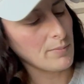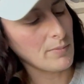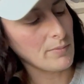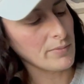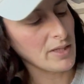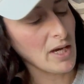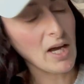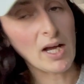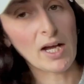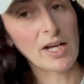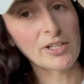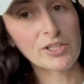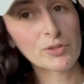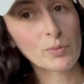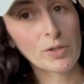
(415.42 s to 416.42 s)
Yeah, I
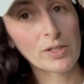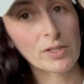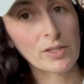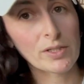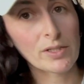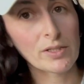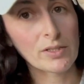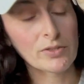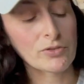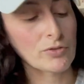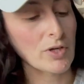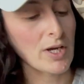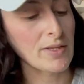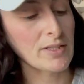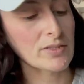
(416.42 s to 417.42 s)
just want to
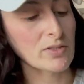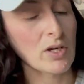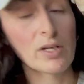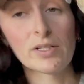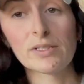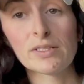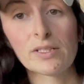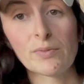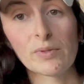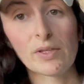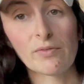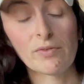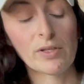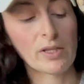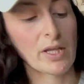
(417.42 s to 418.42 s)
try these on and see what they
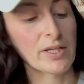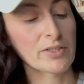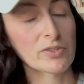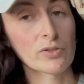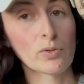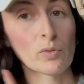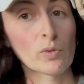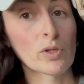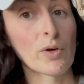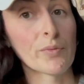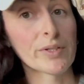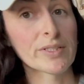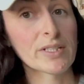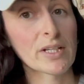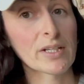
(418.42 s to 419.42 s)
feel like. So hold on
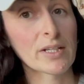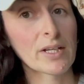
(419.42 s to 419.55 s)
one second,